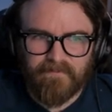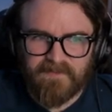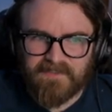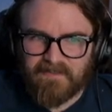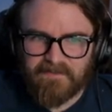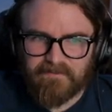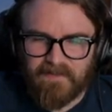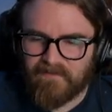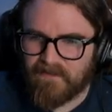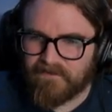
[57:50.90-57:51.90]
cents,
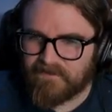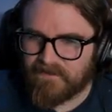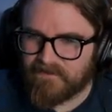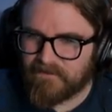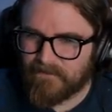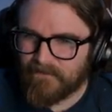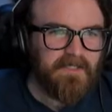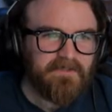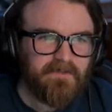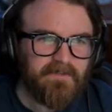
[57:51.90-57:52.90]
5,000 cents.
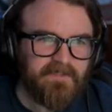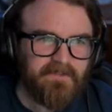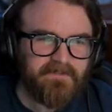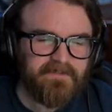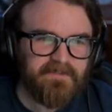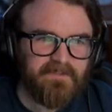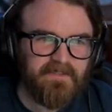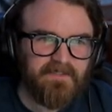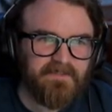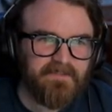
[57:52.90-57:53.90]
So the
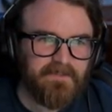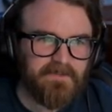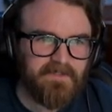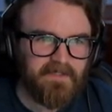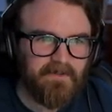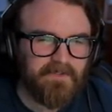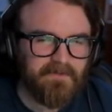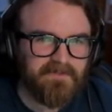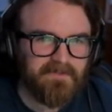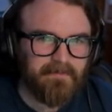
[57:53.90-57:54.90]
DLC is interesting. I'll
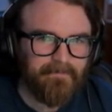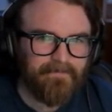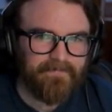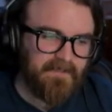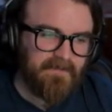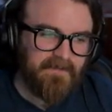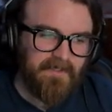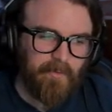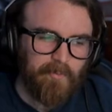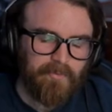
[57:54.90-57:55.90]
show some
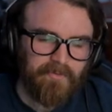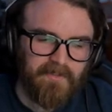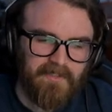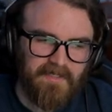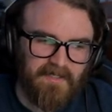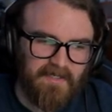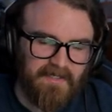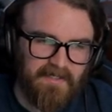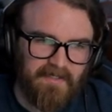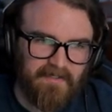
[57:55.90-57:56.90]
they were pretty
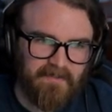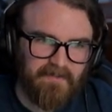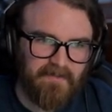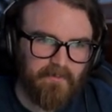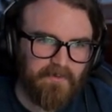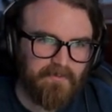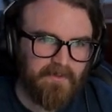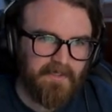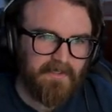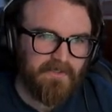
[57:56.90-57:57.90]
high. It would
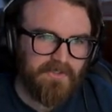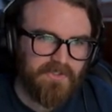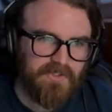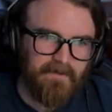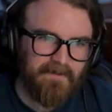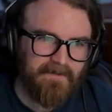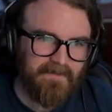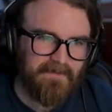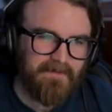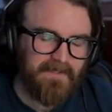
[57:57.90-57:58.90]
range.
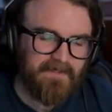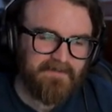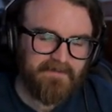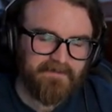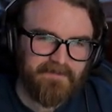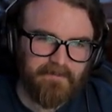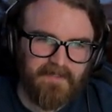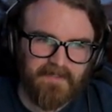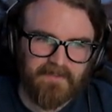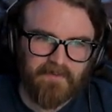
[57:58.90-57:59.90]
They had a DLC
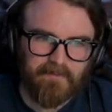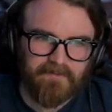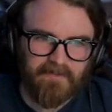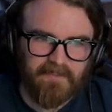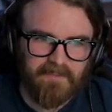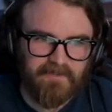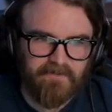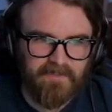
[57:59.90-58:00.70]
pack that went up to like hundred